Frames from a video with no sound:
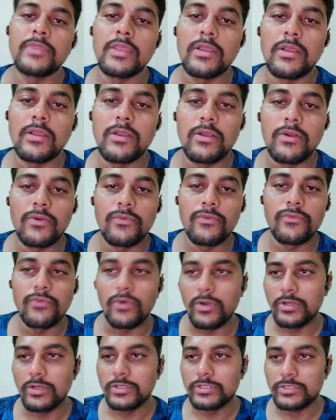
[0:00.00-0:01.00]
font.
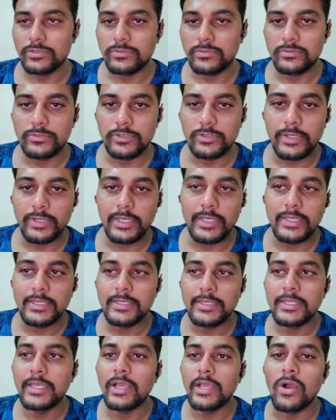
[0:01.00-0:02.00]
Okay, they
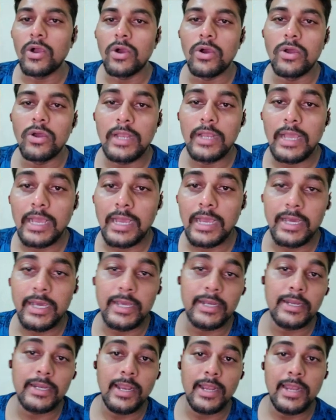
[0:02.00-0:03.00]
all are
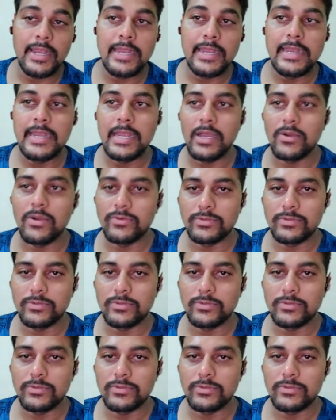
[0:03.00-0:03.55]
nouns,